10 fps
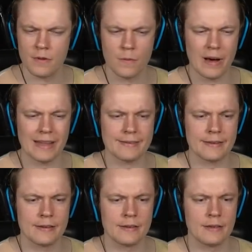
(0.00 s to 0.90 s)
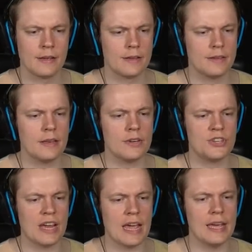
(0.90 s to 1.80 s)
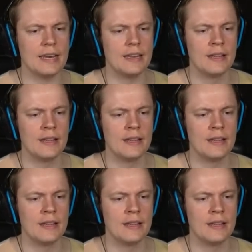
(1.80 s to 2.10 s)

What? Is it a shade?